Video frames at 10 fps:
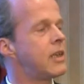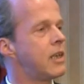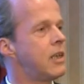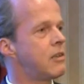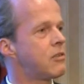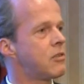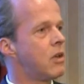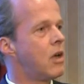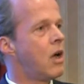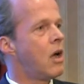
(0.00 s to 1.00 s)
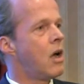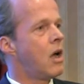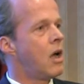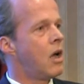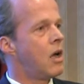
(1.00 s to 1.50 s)
techniques
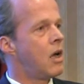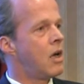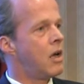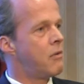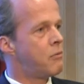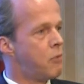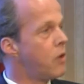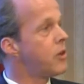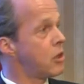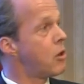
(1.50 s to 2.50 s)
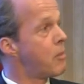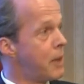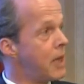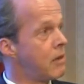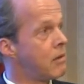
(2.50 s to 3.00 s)
for the
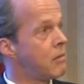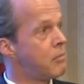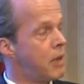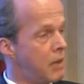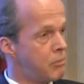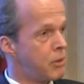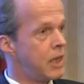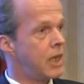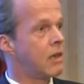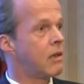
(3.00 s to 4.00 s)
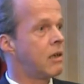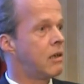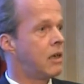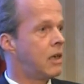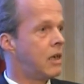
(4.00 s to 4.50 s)
European plant breeding
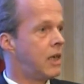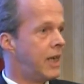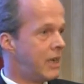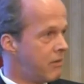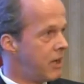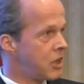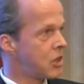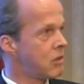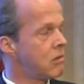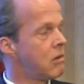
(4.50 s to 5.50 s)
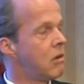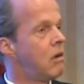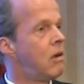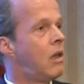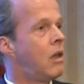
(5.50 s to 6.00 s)
innovation,
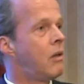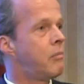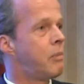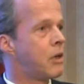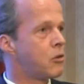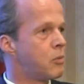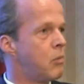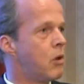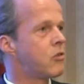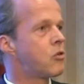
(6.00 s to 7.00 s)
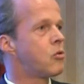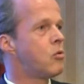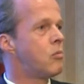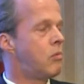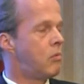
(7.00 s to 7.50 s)
because we want
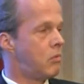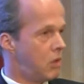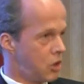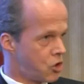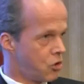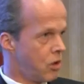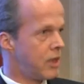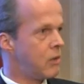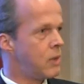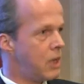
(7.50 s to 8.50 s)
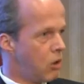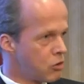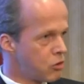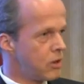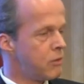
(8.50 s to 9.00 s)
to assure that we
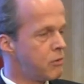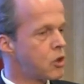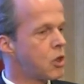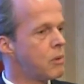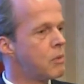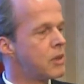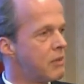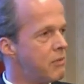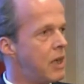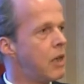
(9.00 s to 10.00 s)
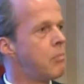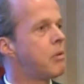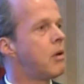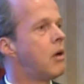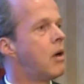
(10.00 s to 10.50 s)
also in the future we will
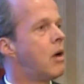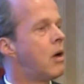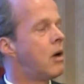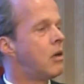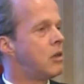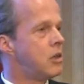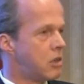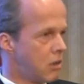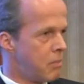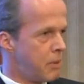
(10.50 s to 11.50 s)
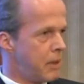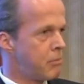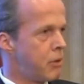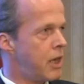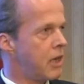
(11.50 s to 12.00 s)
develop
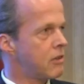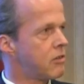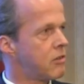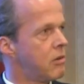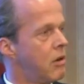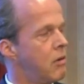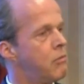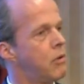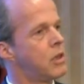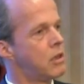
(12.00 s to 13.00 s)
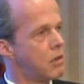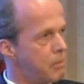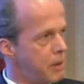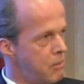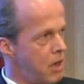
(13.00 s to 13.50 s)
European products for the
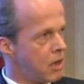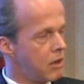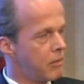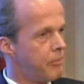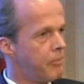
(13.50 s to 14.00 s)
European market.